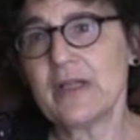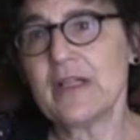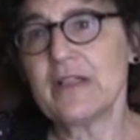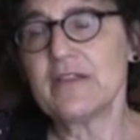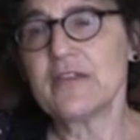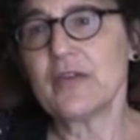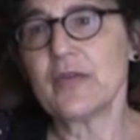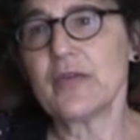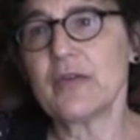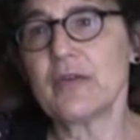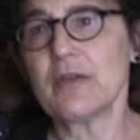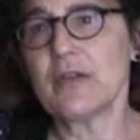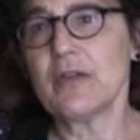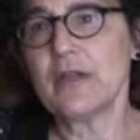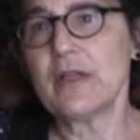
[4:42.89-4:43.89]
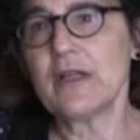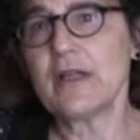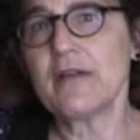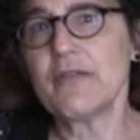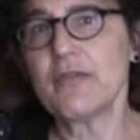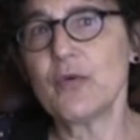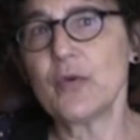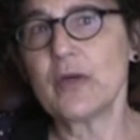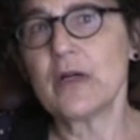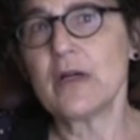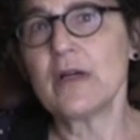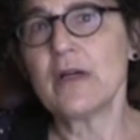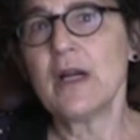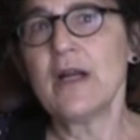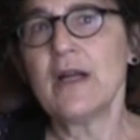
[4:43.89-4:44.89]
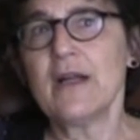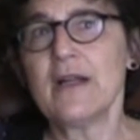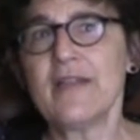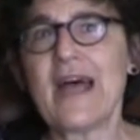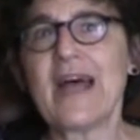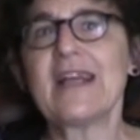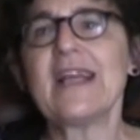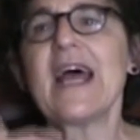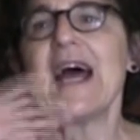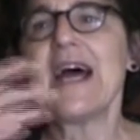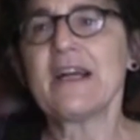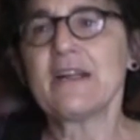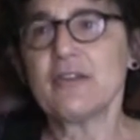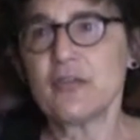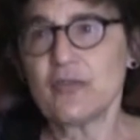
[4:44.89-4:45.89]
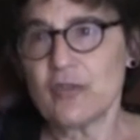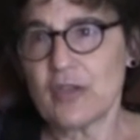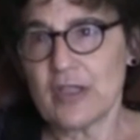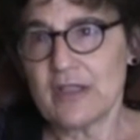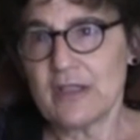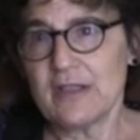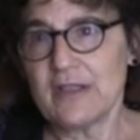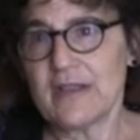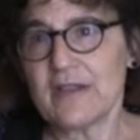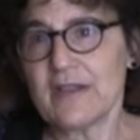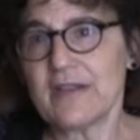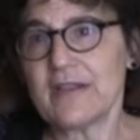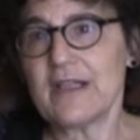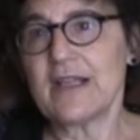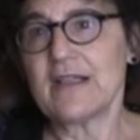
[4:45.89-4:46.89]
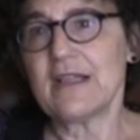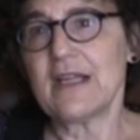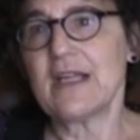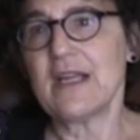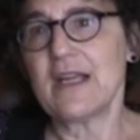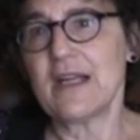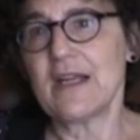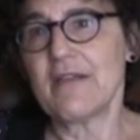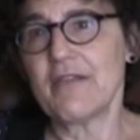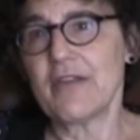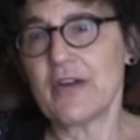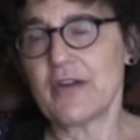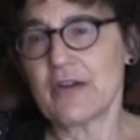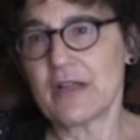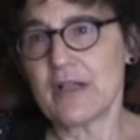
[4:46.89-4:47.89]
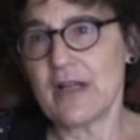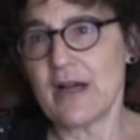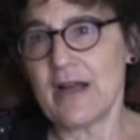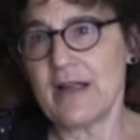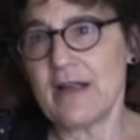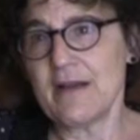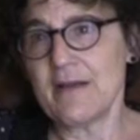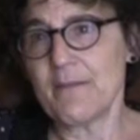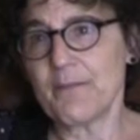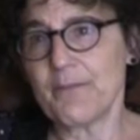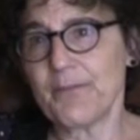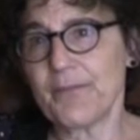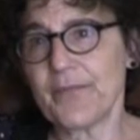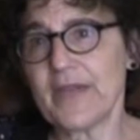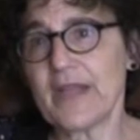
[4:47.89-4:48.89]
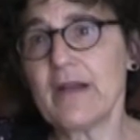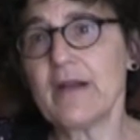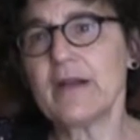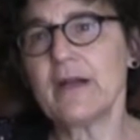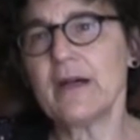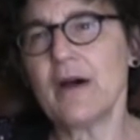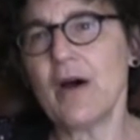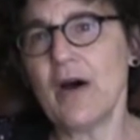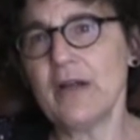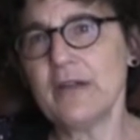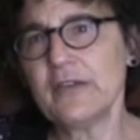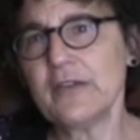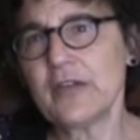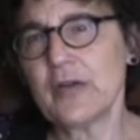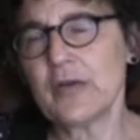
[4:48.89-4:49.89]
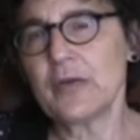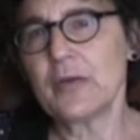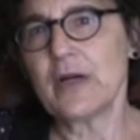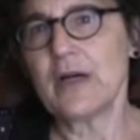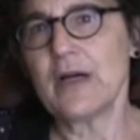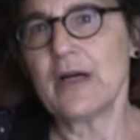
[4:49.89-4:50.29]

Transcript: And so they're looking for that extra that they can give their client. Also,